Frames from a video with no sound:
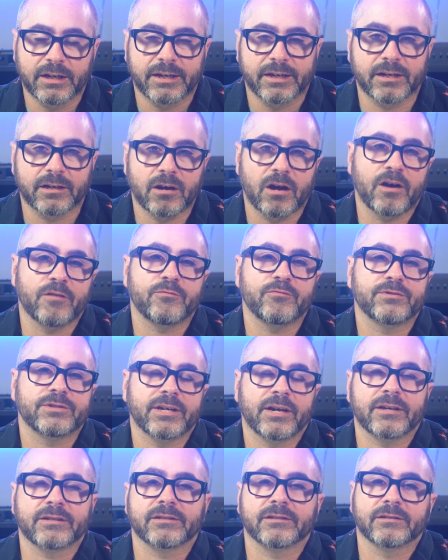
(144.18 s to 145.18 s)
It offers
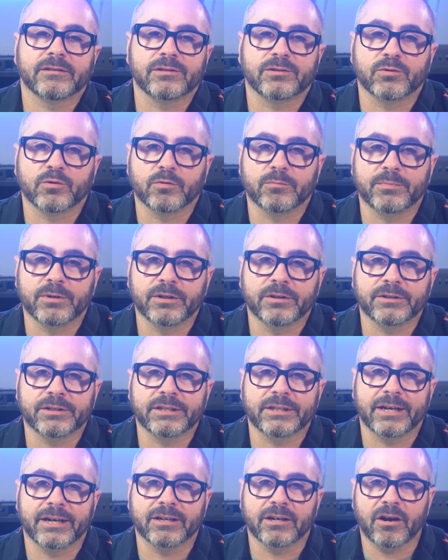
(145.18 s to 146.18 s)
excellent
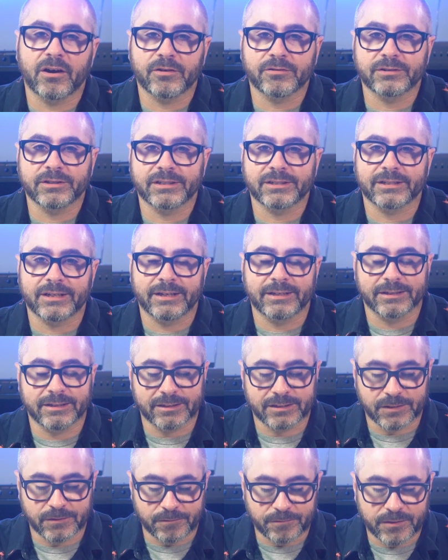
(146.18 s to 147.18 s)
durability and hardness, and
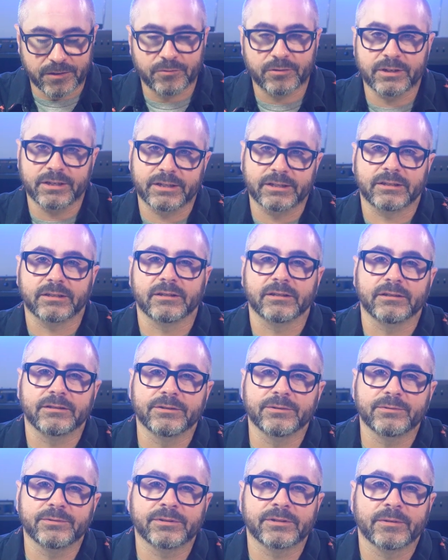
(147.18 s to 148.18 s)
it's very easy to
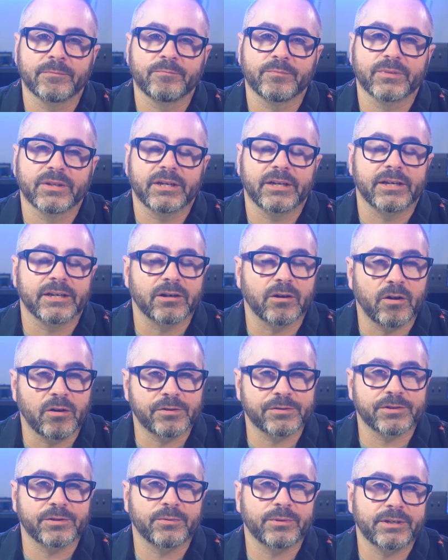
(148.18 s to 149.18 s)
use. It
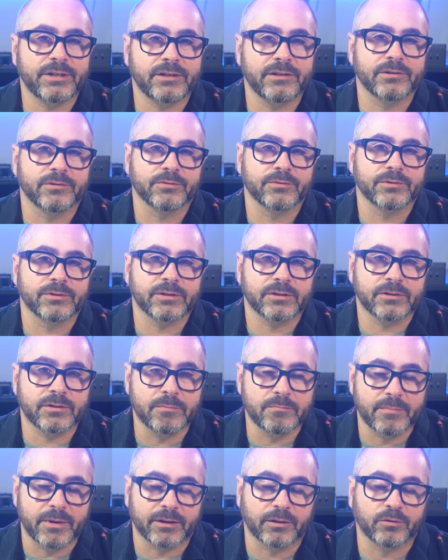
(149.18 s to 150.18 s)
also adheres to
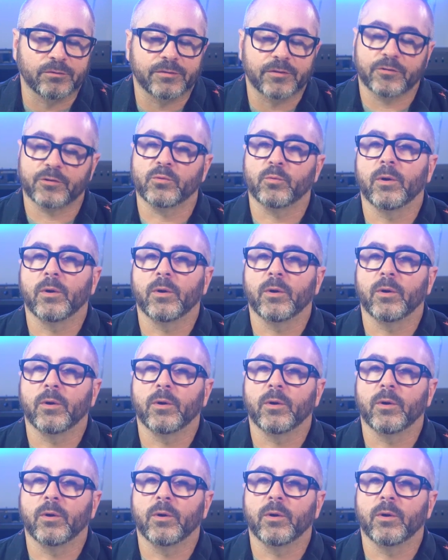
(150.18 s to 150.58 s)
metal very